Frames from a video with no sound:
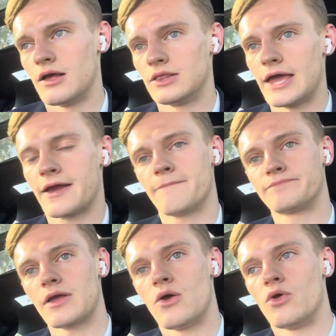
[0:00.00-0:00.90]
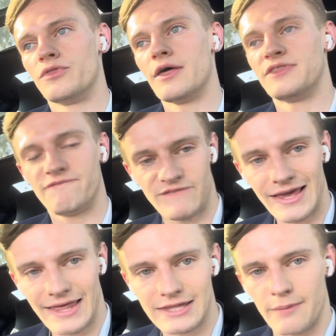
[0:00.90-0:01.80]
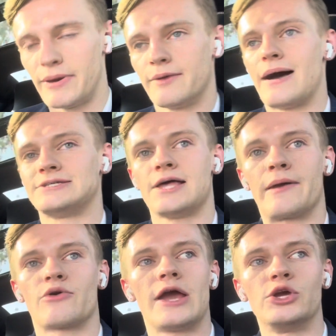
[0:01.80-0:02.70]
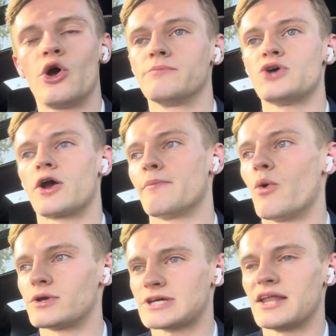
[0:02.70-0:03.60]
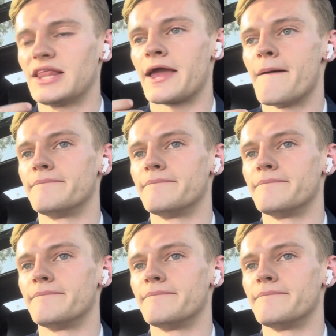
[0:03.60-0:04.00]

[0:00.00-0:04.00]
like the feeling in the pit of my stomach, right? You know what I'm talking about, where it's kind of like,